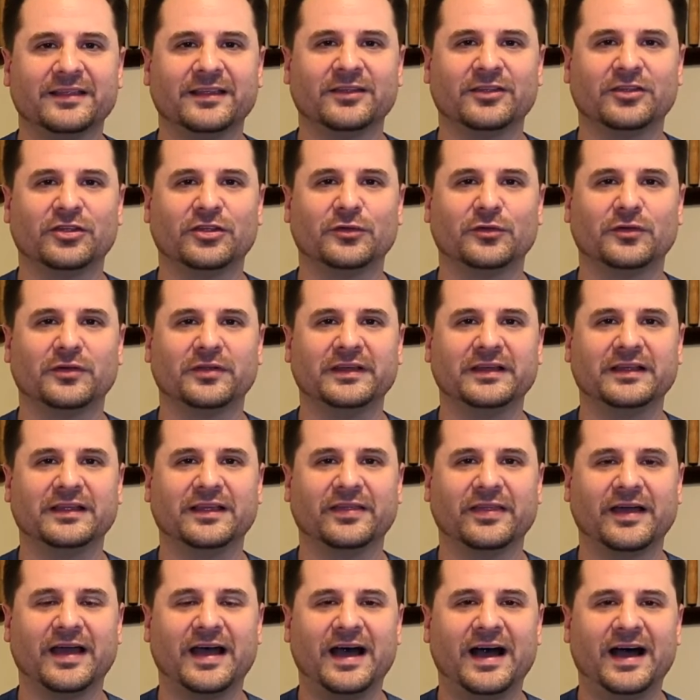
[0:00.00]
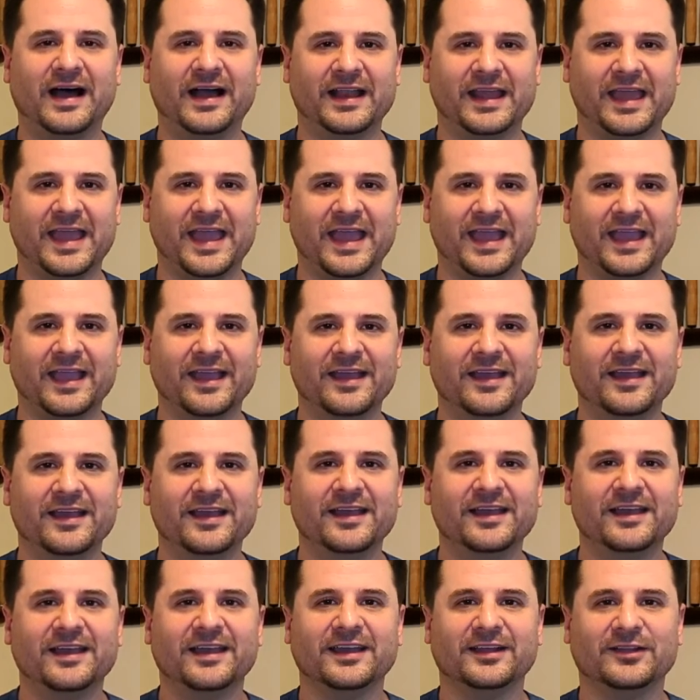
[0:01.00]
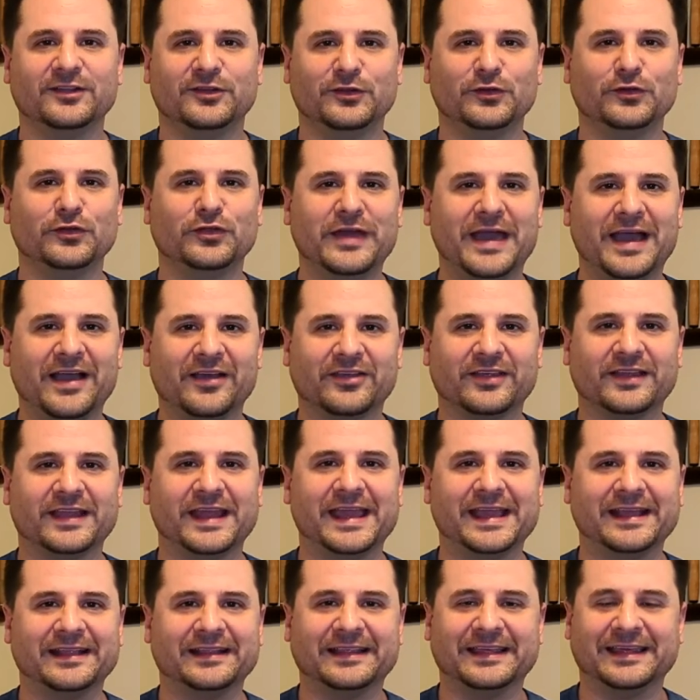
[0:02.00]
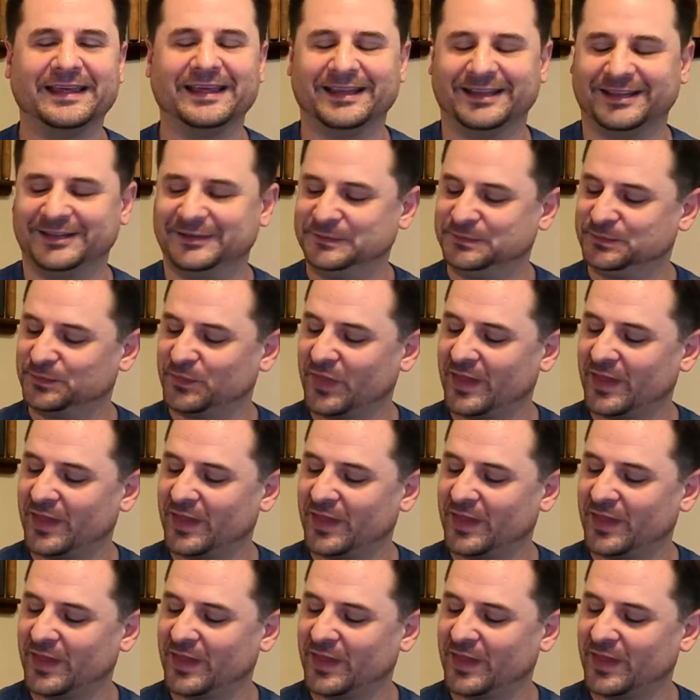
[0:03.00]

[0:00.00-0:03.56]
since the release of the Hane in 2018.